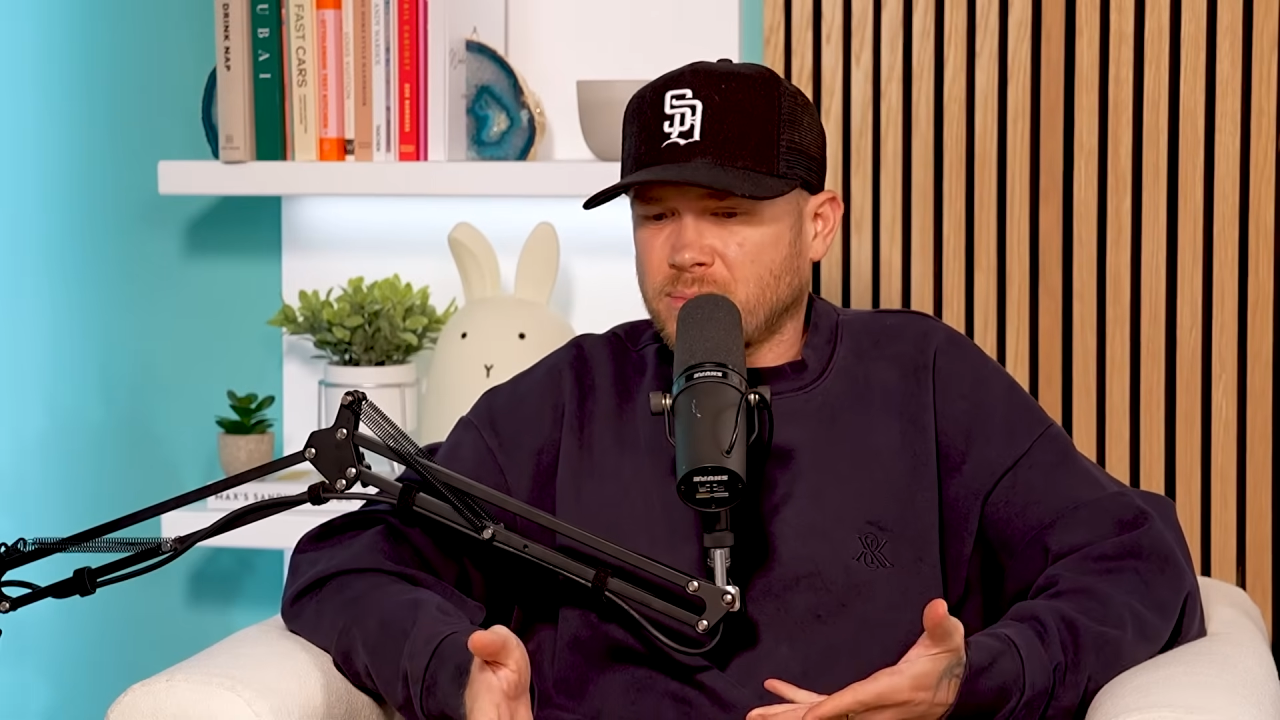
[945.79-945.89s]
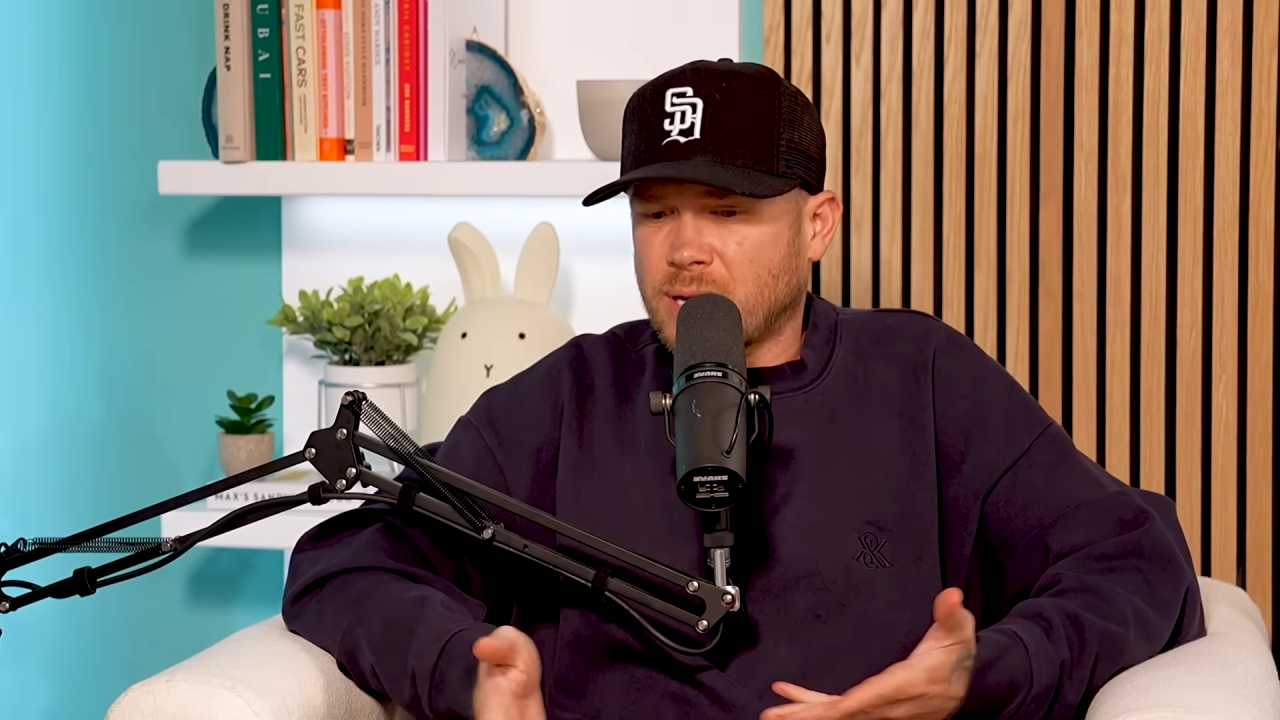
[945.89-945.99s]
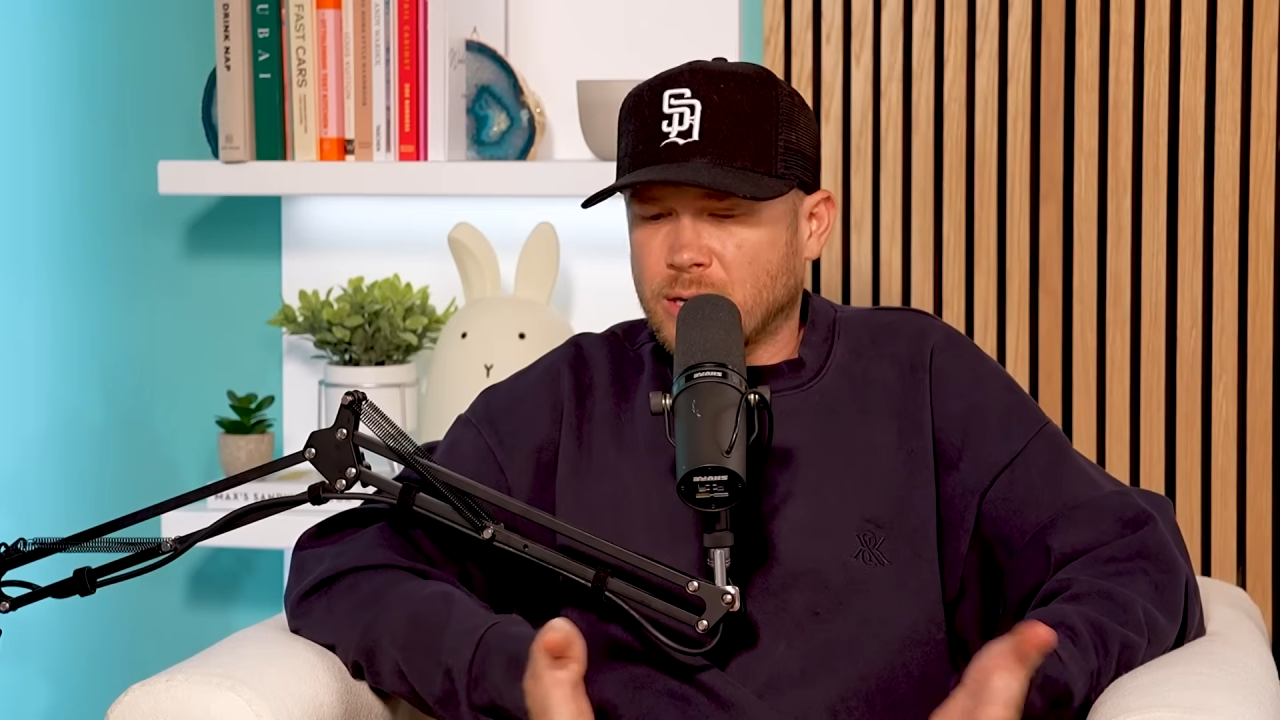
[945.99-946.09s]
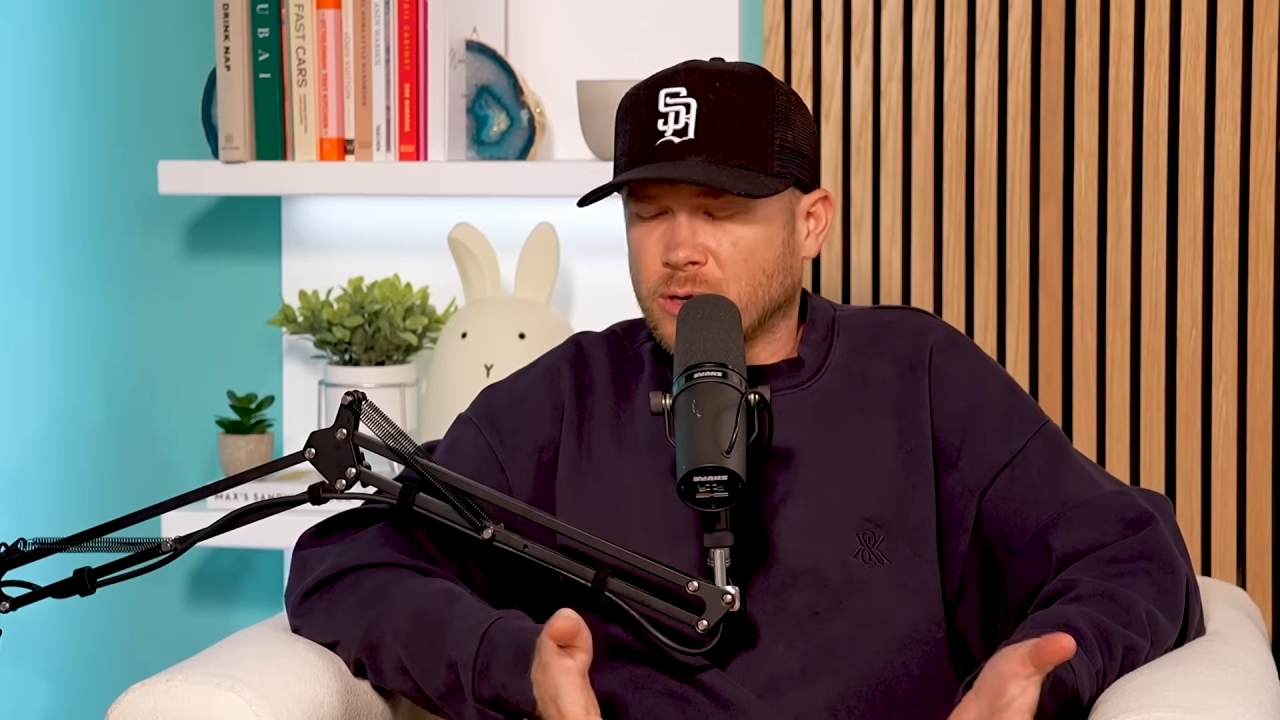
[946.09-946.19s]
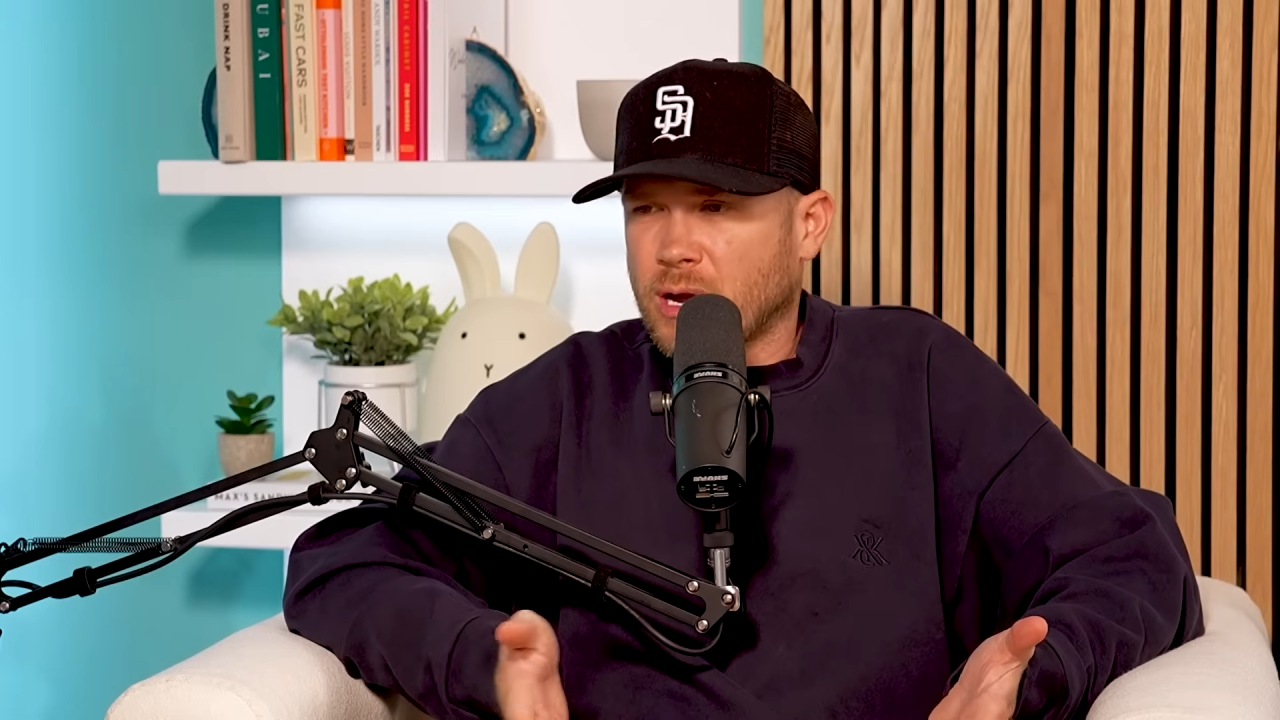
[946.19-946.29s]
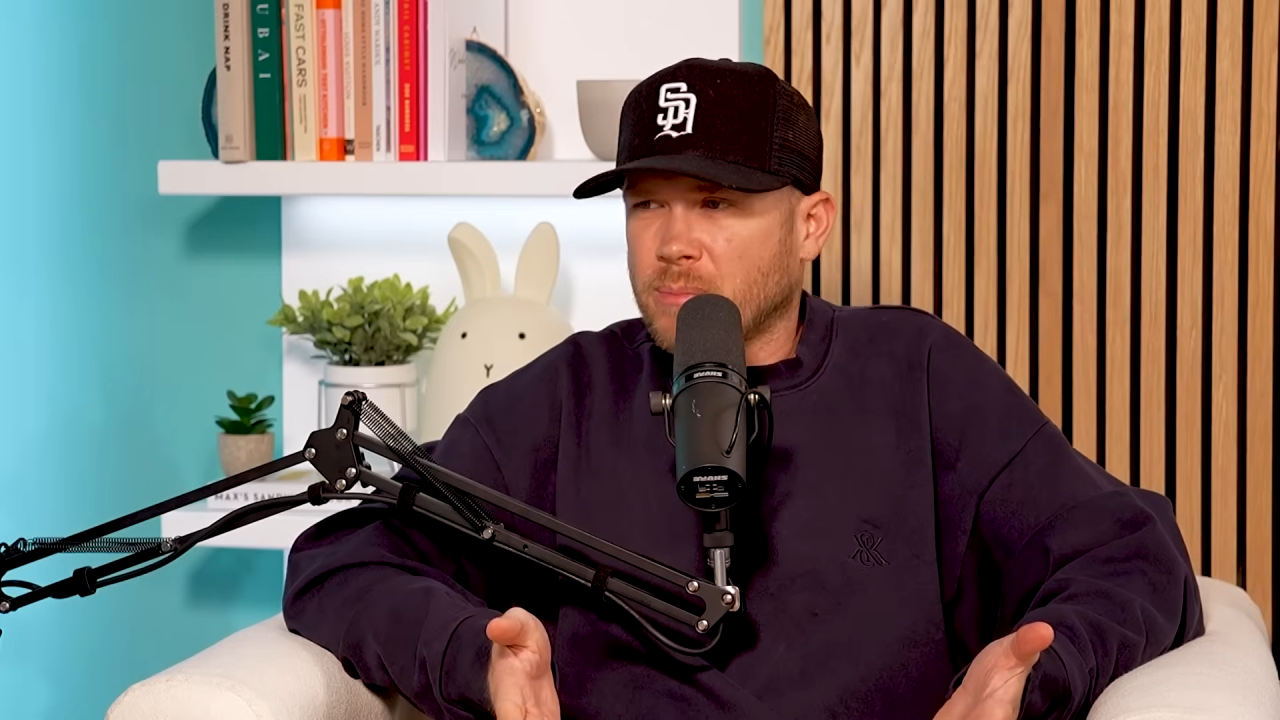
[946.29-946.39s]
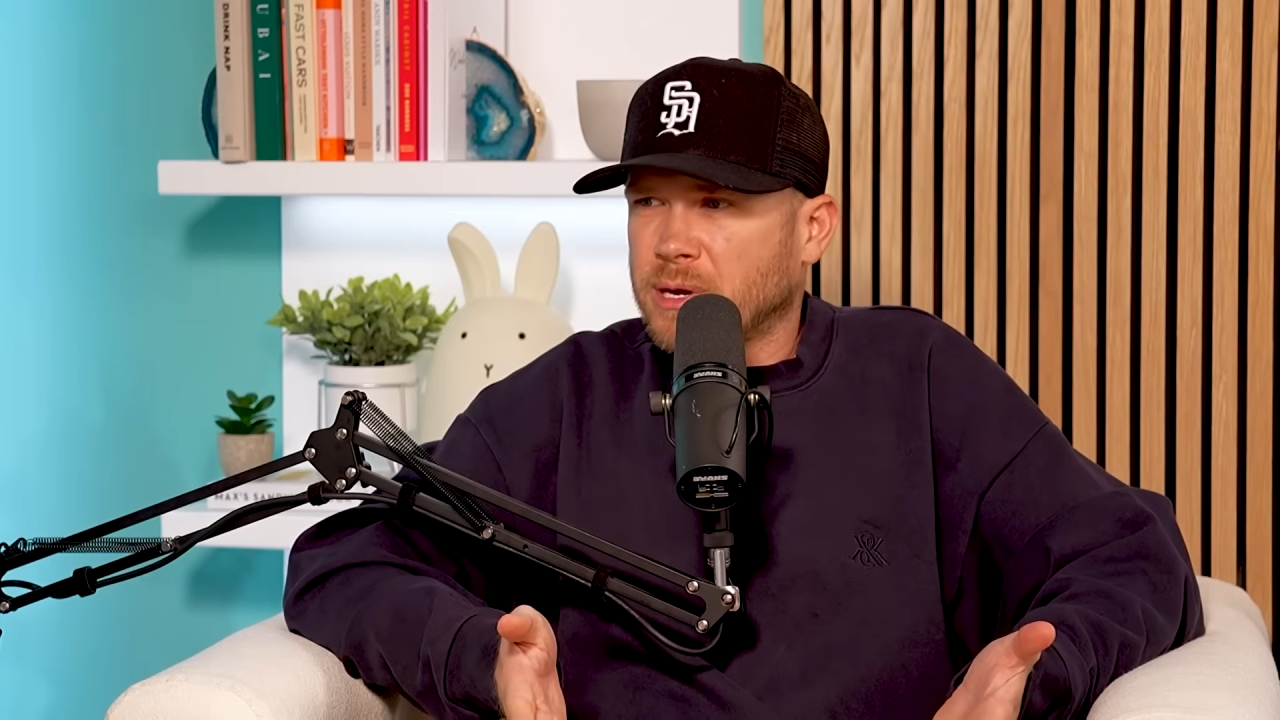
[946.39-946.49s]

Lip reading: look at a